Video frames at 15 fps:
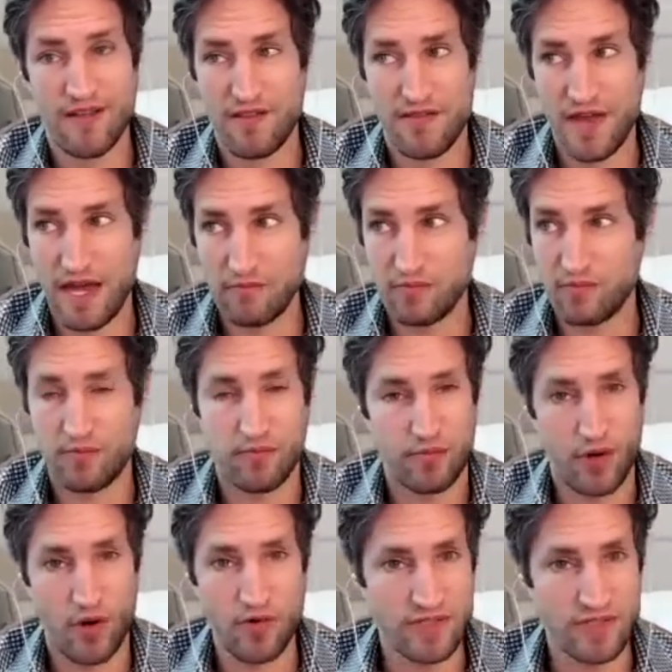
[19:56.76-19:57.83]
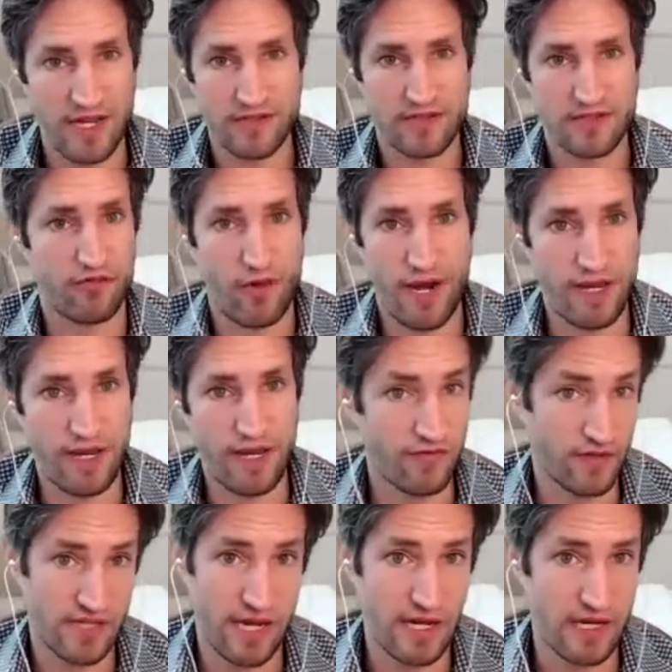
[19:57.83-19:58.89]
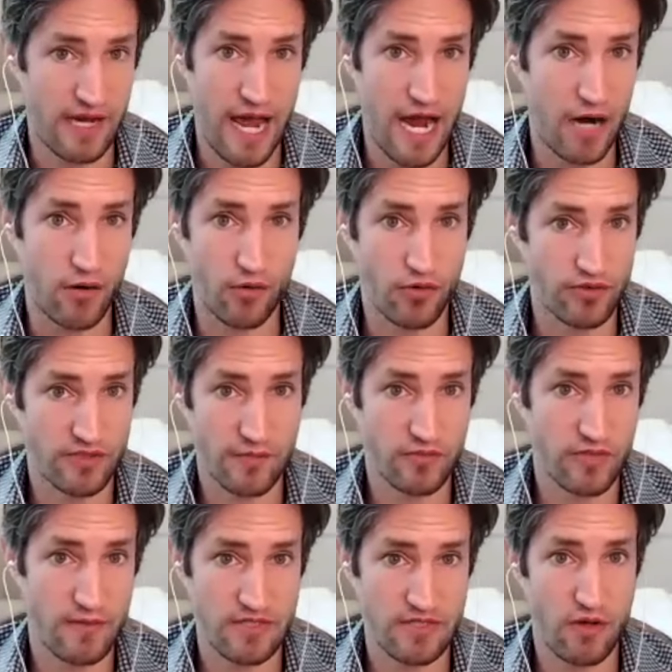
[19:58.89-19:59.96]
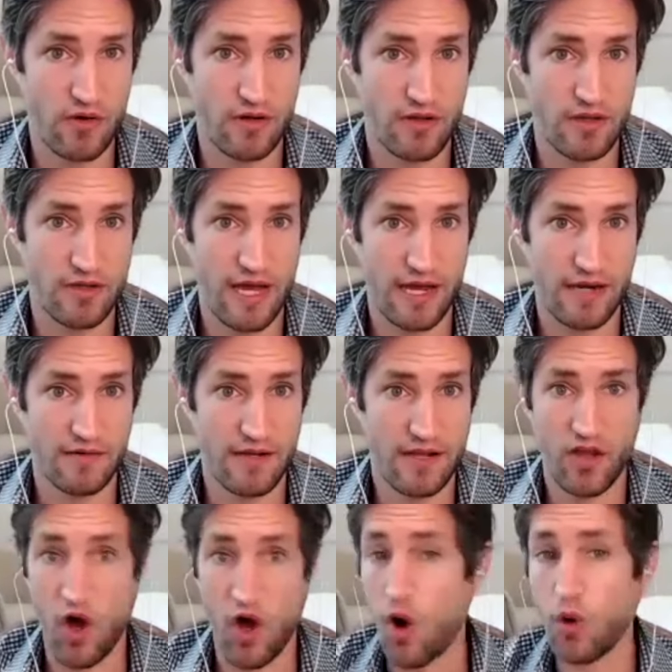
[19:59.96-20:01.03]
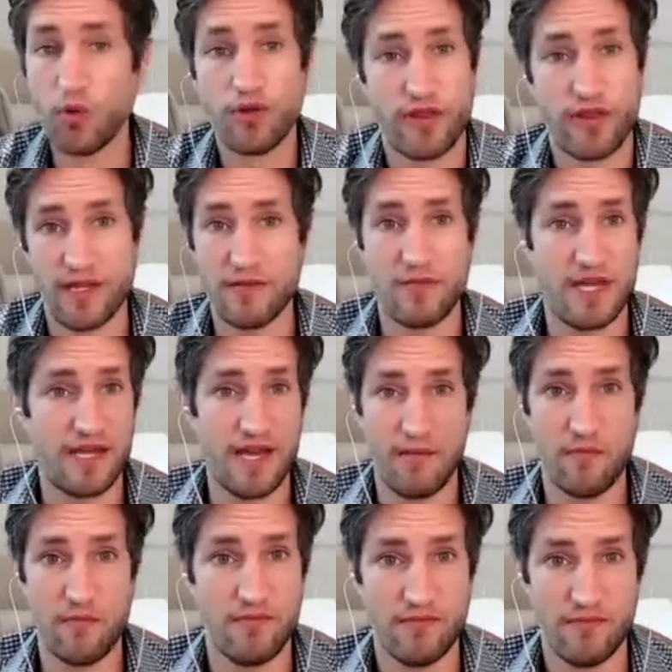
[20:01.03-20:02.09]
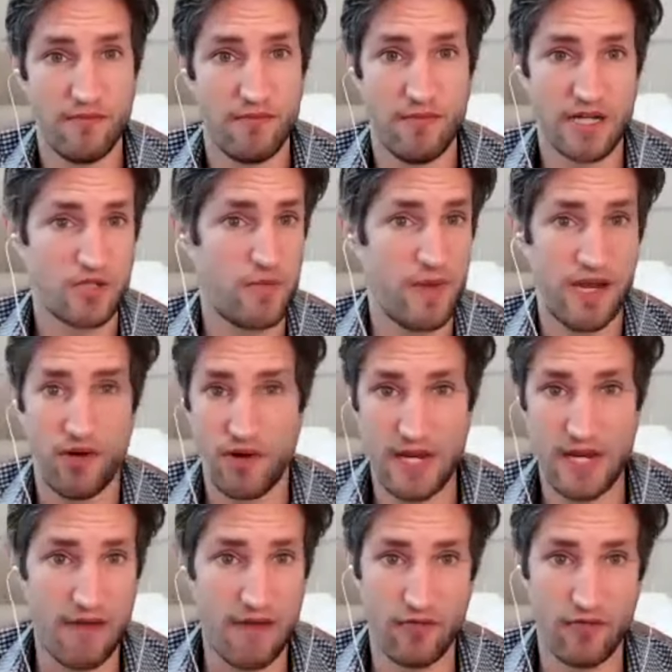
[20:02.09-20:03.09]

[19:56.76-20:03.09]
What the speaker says: That process of running for, say, an hour or sometimes longer than that, the whole thing became much better in every